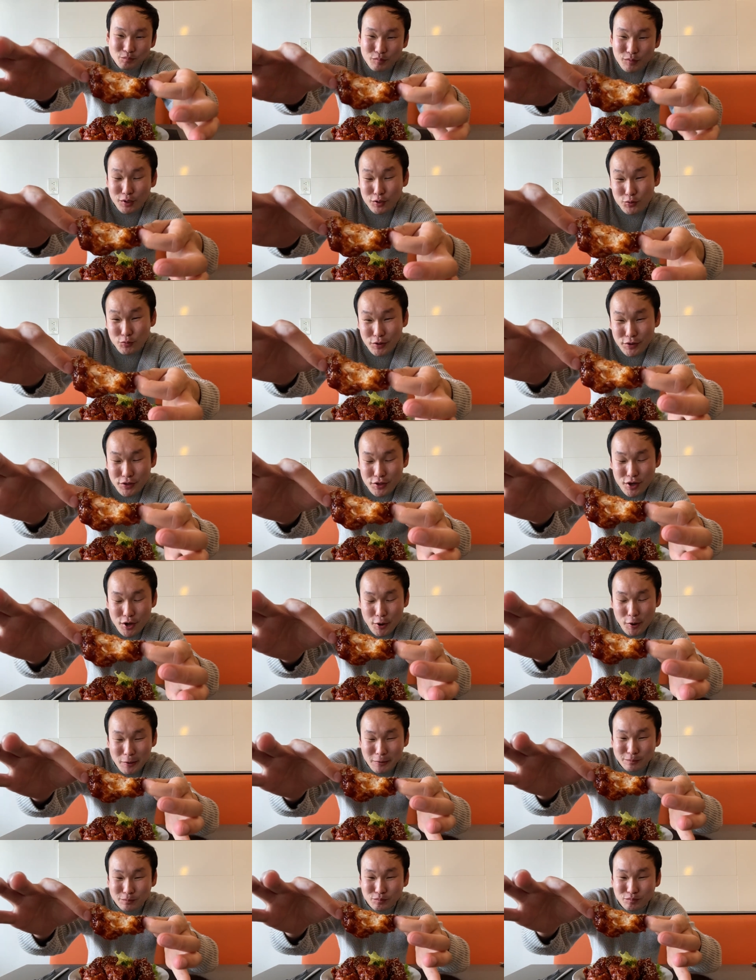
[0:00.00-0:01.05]
It's with
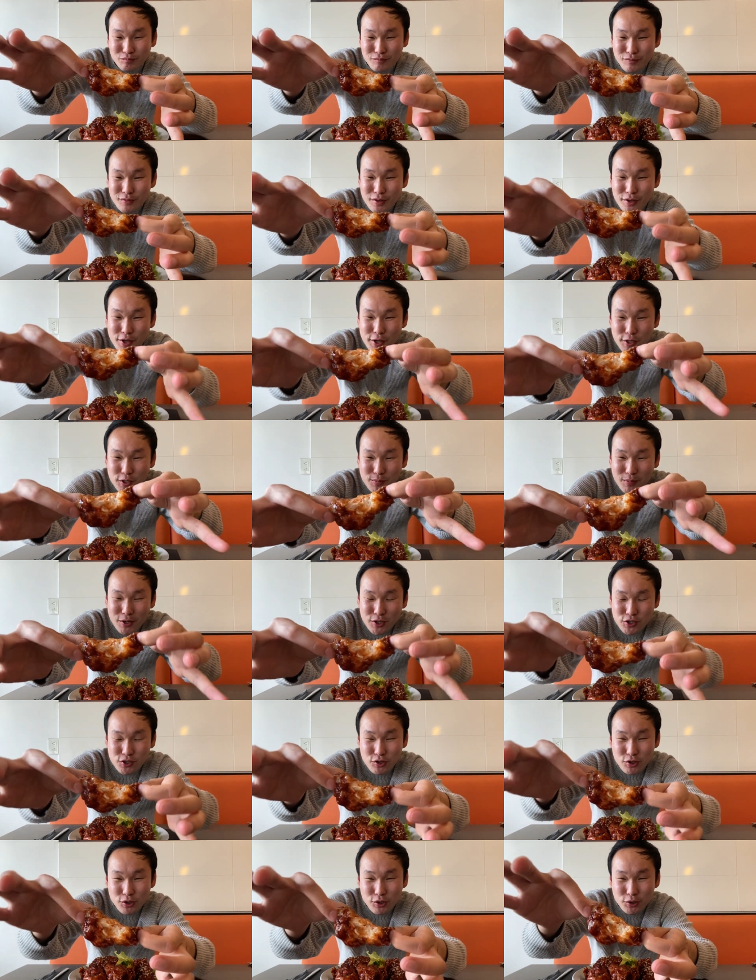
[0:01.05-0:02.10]
their
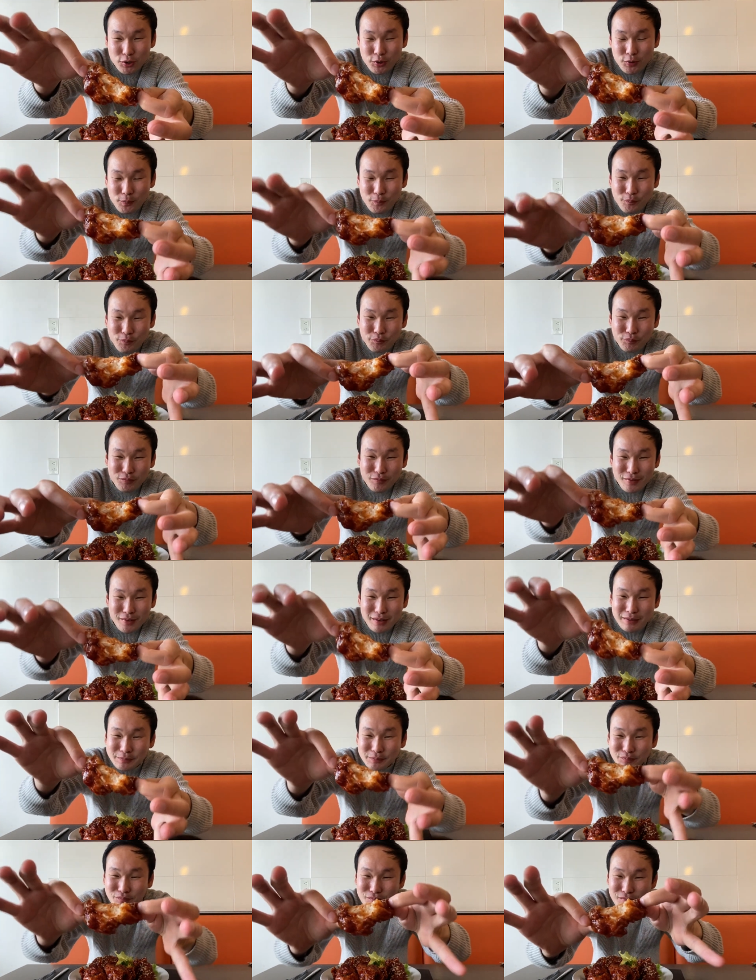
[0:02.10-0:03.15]
special
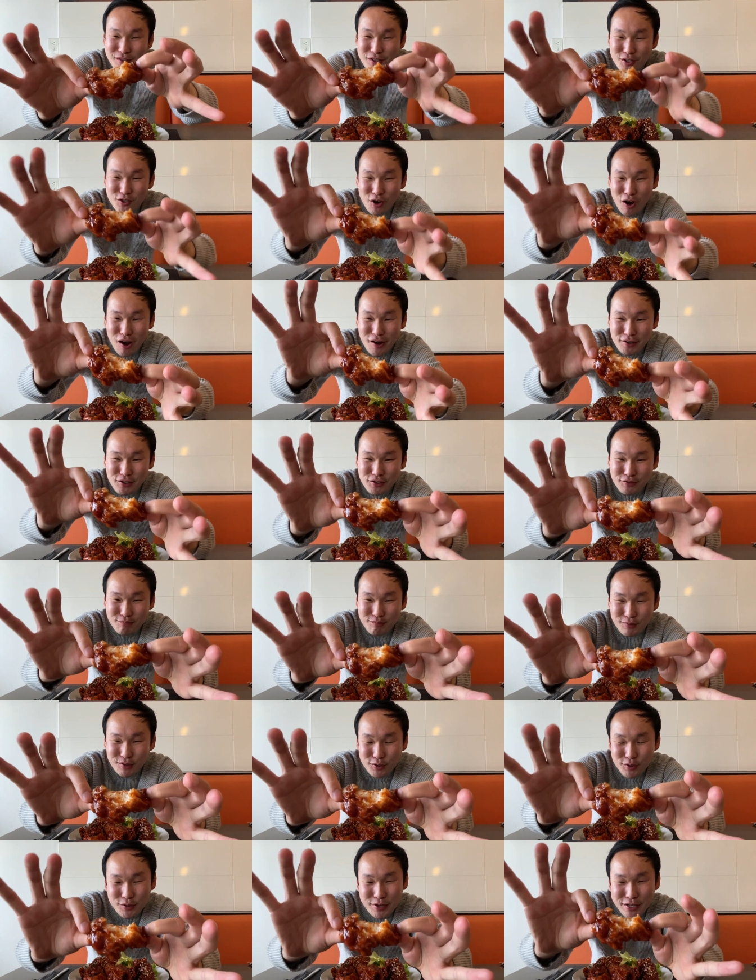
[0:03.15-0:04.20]
sauce,
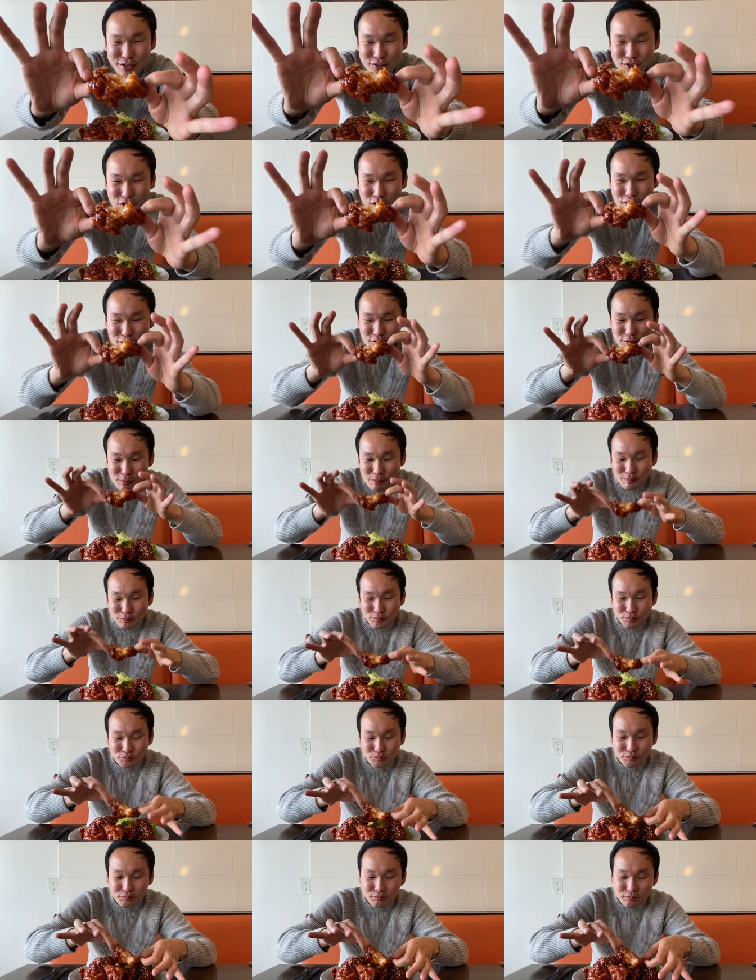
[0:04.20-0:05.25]
Korean sauce,
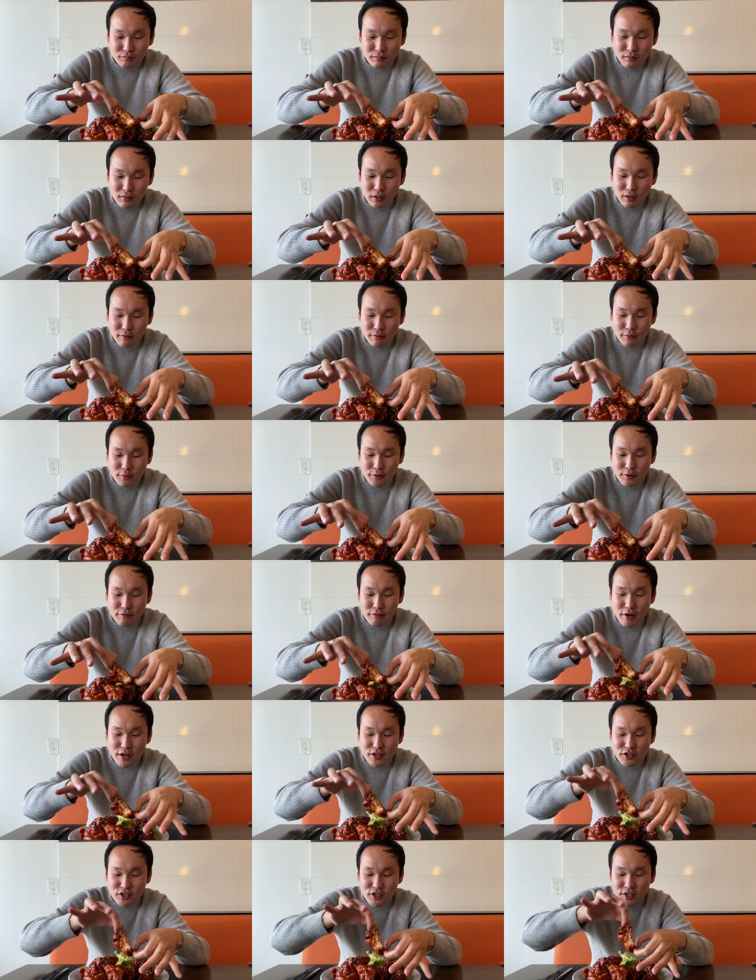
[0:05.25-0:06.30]
for the
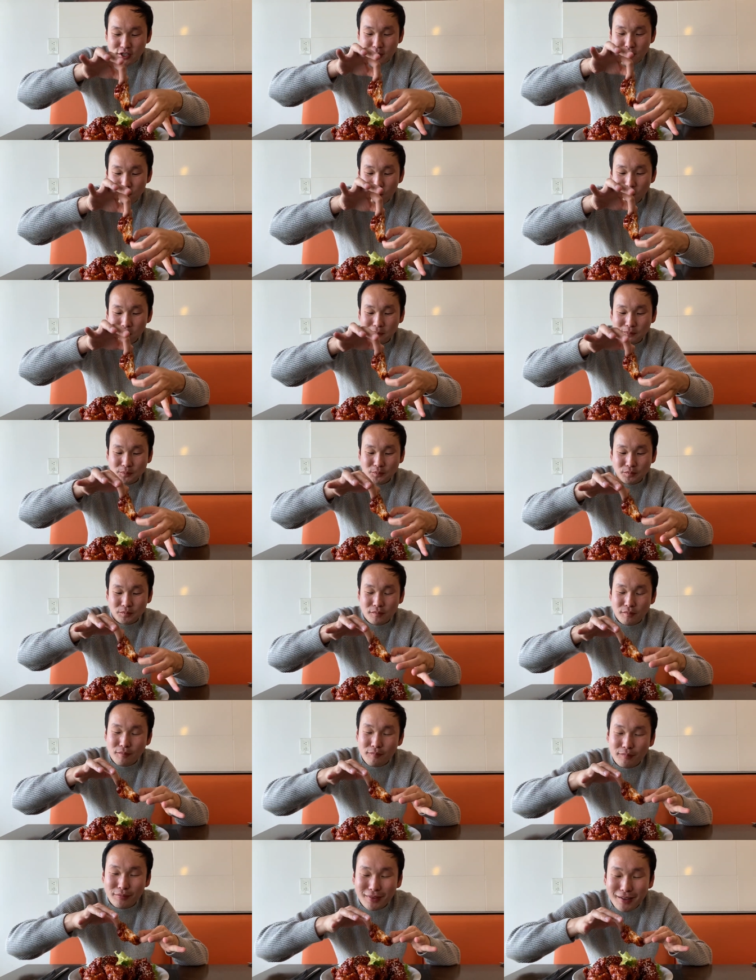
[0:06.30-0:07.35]
fried chicken.
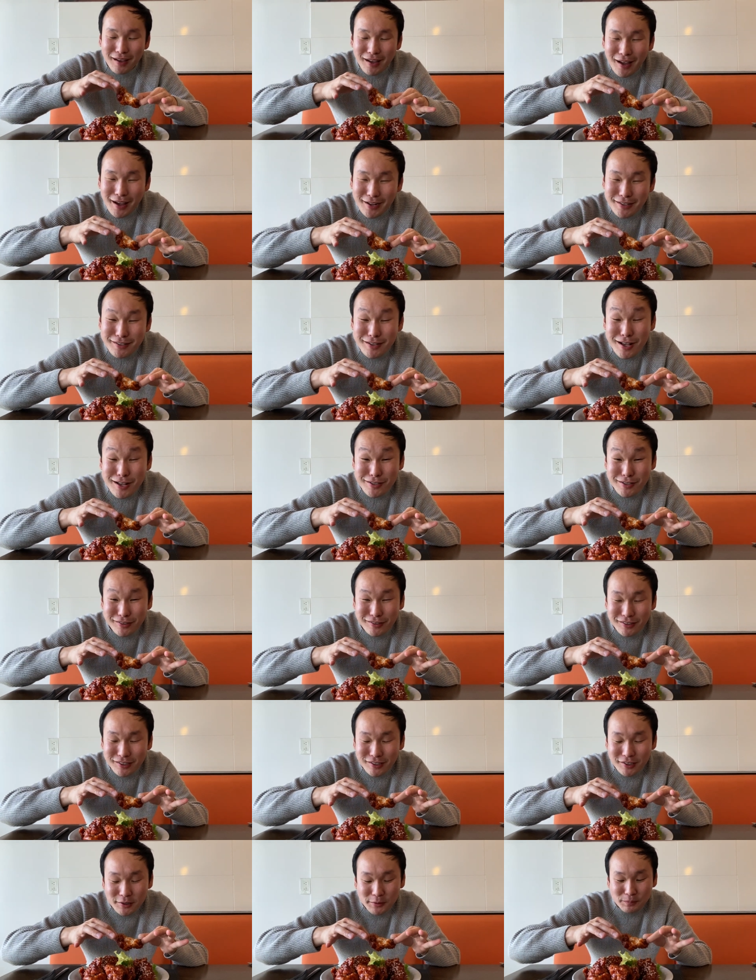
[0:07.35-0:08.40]
And it has a
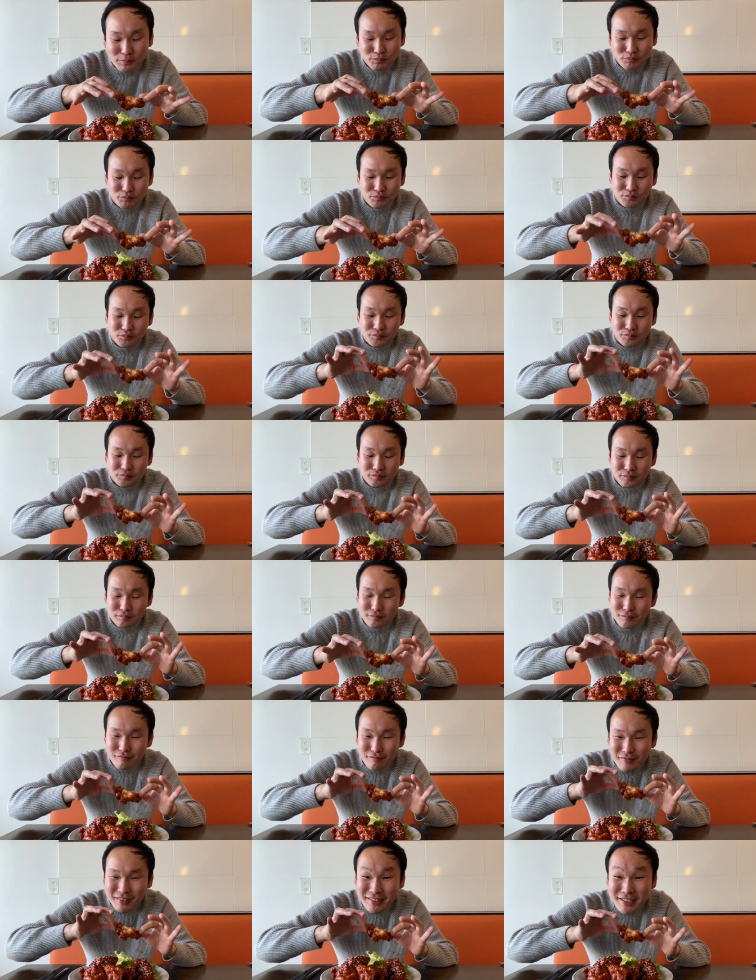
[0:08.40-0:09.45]
little
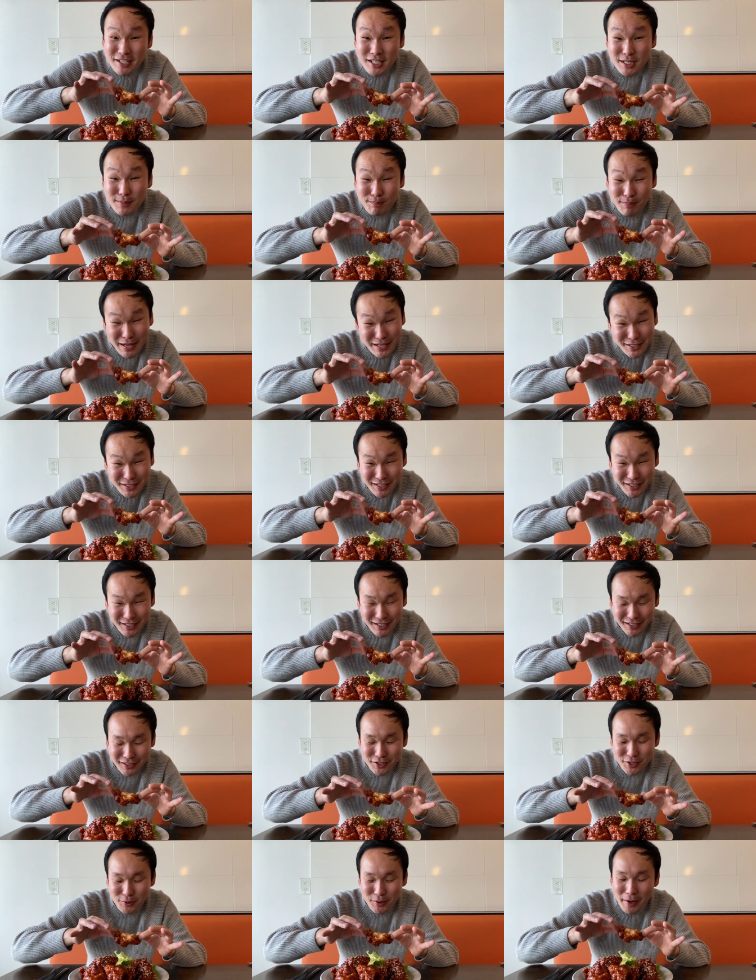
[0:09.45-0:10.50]
a spicy kick
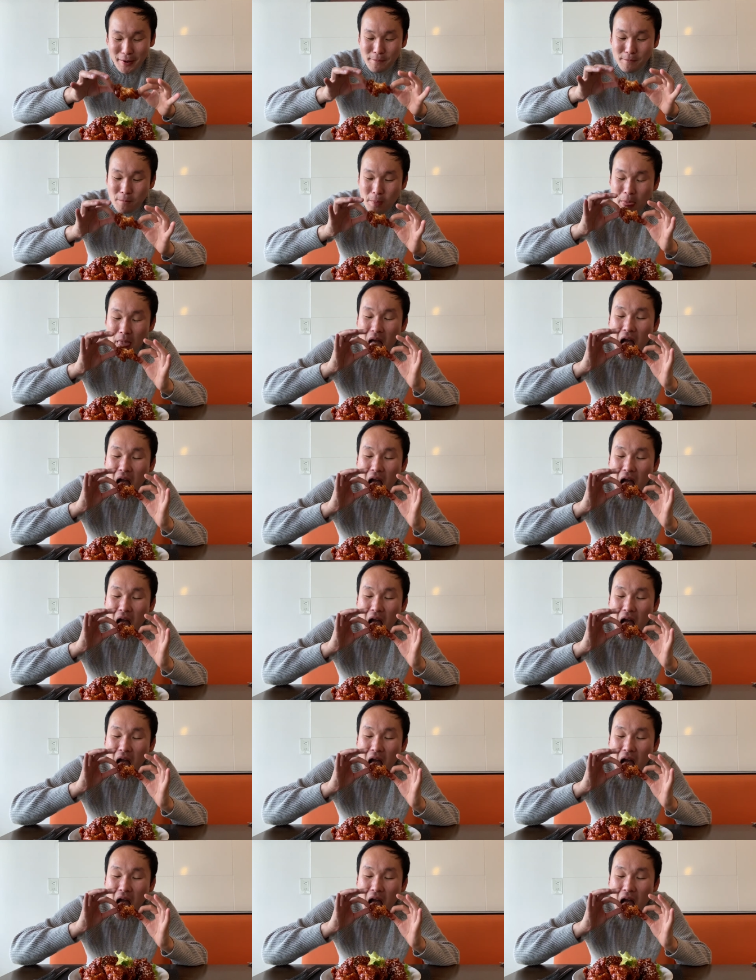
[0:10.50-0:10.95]
to it.